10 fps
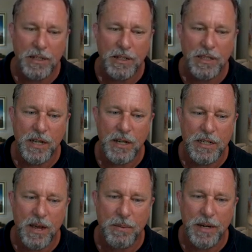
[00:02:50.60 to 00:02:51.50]
it just
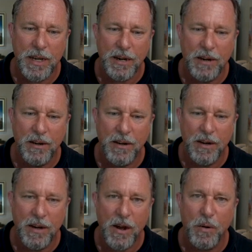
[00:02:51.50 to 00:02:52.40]
starts coming down.
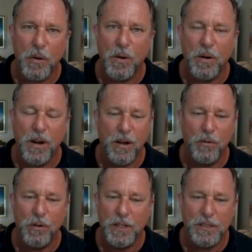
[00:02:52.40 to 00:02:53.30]
No,
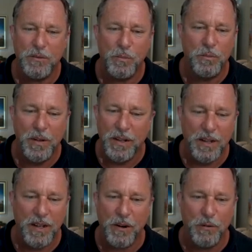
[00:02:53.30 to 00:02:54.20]
no reason,
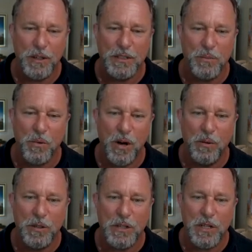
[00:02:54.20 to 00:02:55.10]
no reason
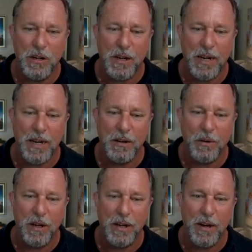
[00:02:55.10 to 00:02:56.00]
why. We're just looking at it.
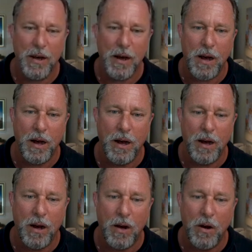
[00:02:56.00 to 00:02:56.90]
We're like,
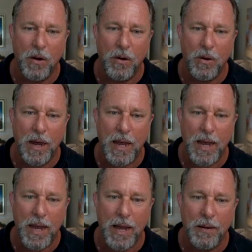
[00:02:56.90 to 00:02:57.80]
no,
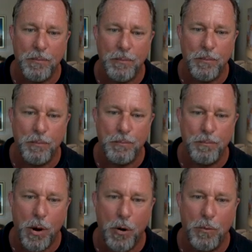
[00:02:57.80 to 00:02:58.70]
and
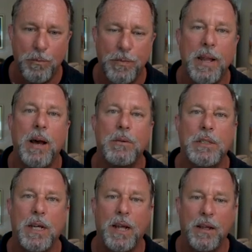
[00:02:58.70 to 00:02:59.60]
boom, that
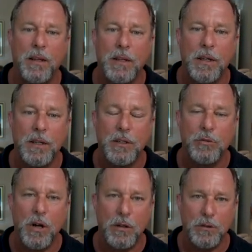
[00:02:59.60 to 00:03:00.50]
was it.
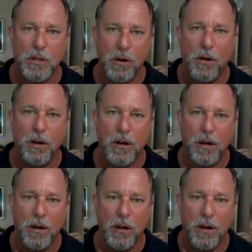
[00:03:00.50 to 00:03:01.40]
Drone's gone,